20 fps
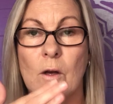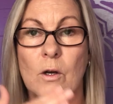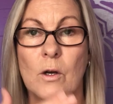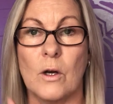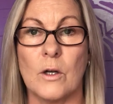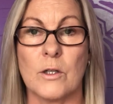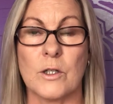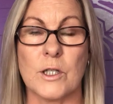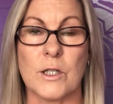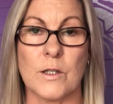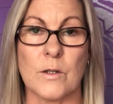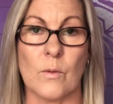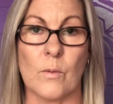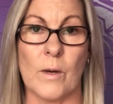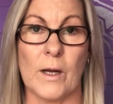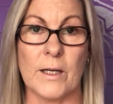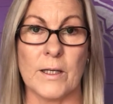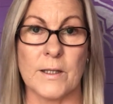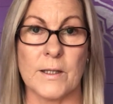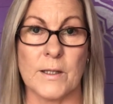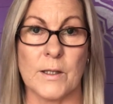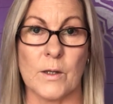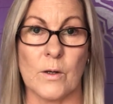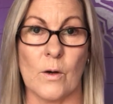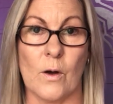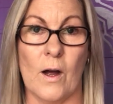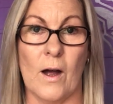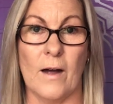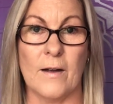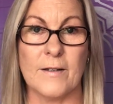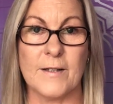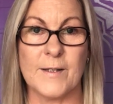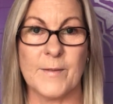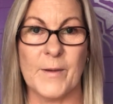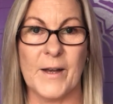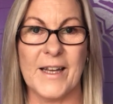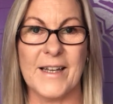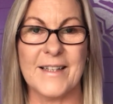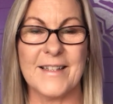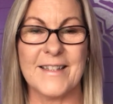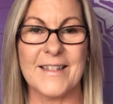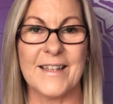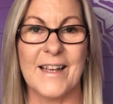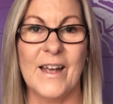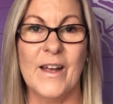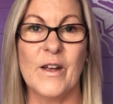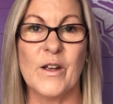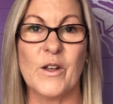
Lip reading: conscious awareness to your heart space,